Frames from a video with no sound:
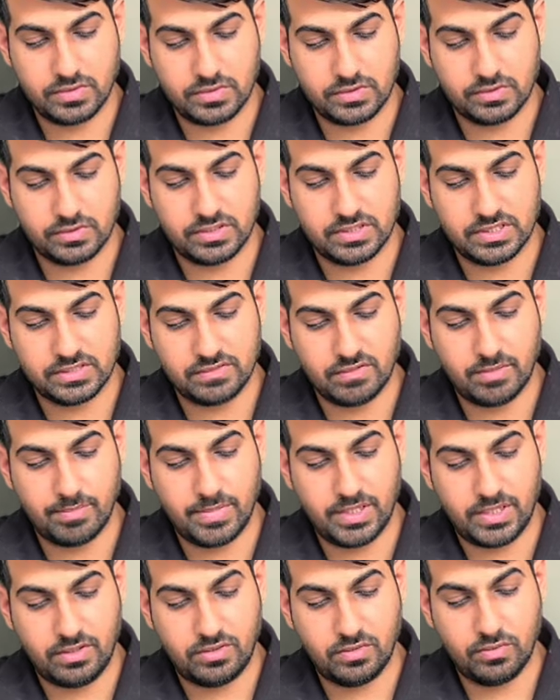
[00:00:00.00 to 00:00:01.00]
So this will
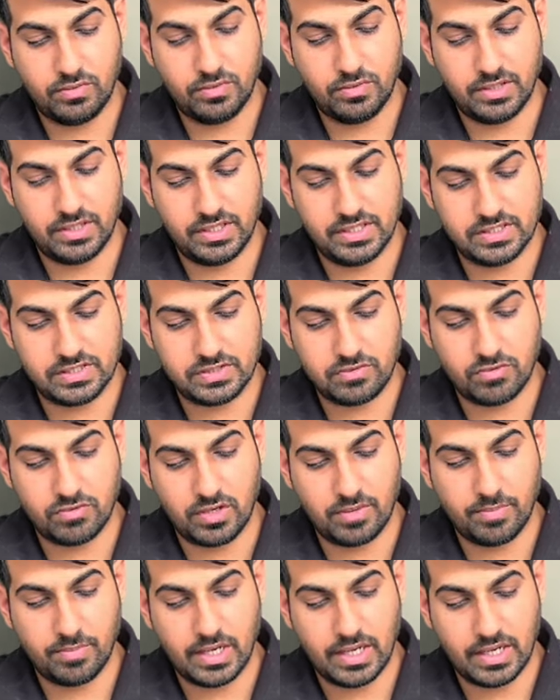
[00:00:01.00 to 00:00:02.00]
be 2 E
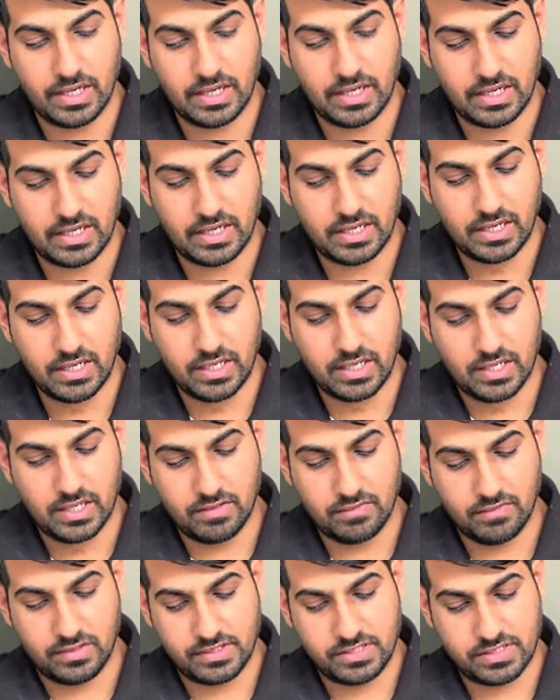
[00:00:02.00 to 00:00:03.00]
square by R,
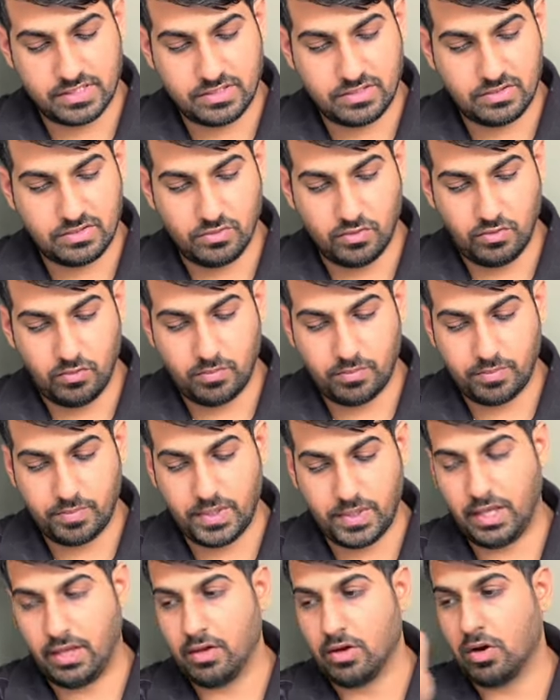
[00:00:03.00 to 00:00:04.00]
which is
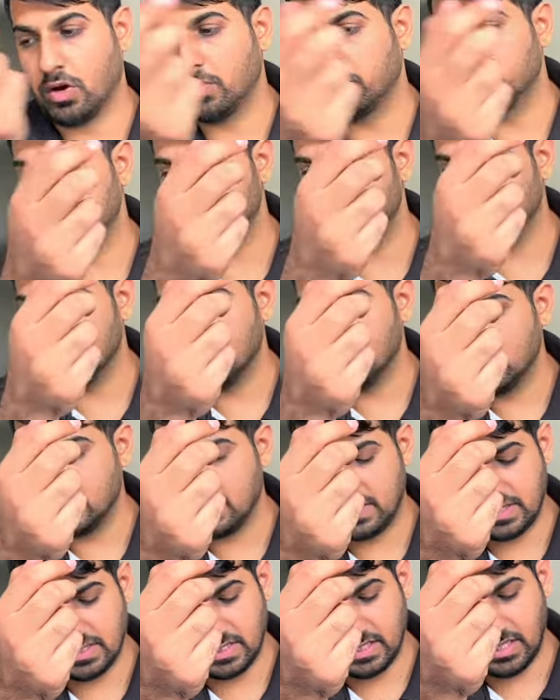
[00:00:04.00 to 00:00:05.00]
2P. Option
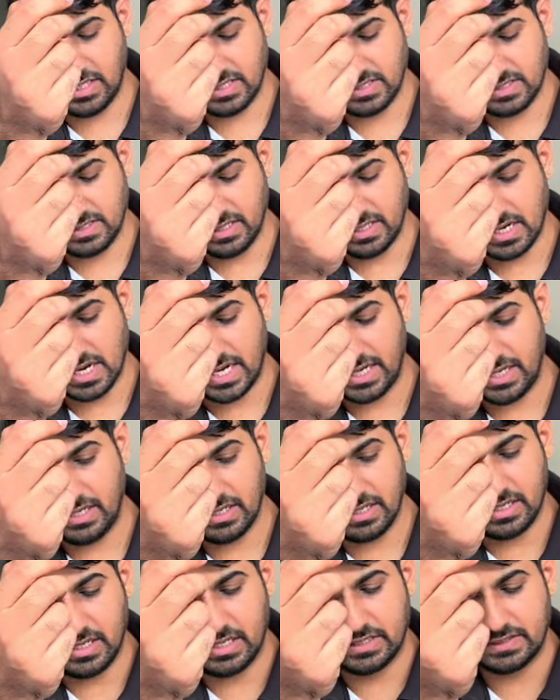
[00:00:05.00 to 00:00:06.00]
C is the right
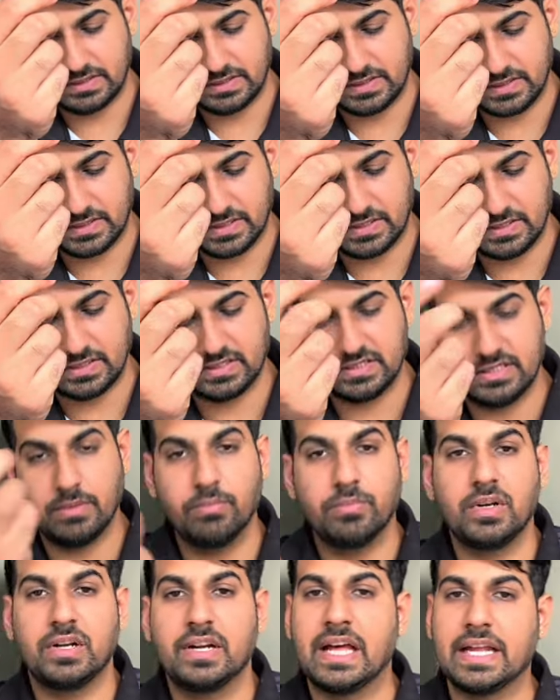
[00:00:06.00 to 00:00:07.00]
answer.
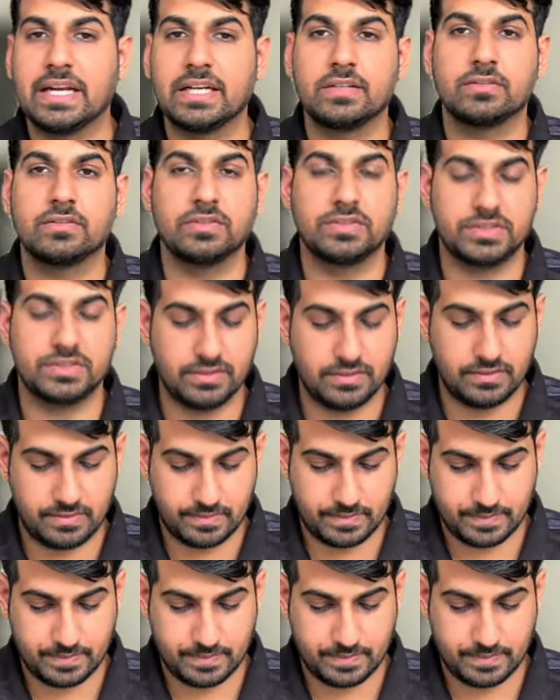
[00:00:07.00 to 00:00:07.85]
Simple direct question.